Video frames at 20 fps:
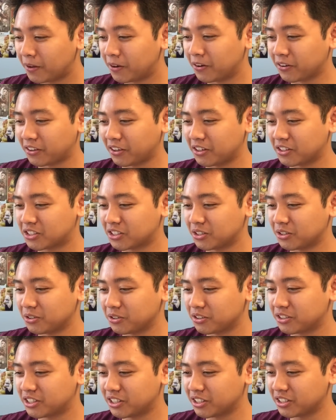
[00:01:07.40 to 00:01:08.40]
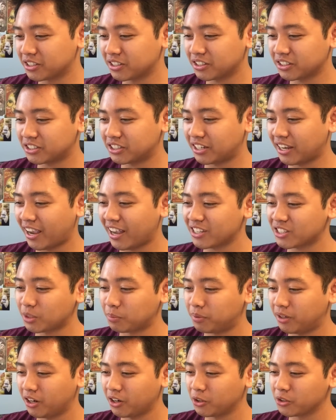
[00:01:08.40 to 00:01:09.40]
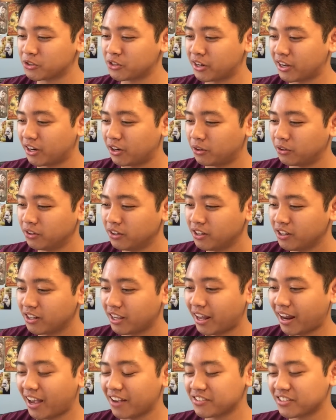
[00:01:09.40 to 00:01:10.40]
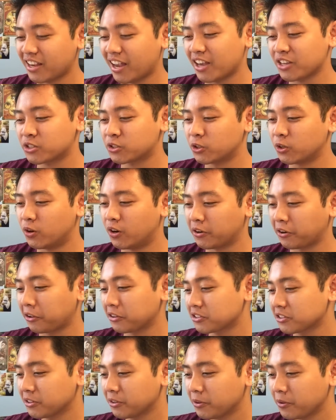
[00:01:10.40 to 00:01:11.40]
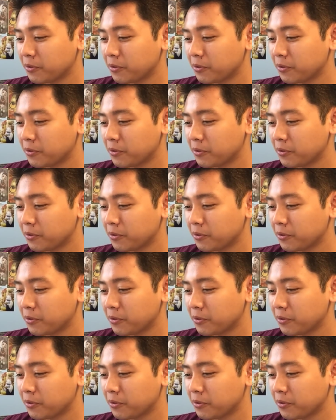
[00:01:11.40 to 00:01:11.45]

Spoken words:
Okay, so she has the bottles now that has ASTRO on it.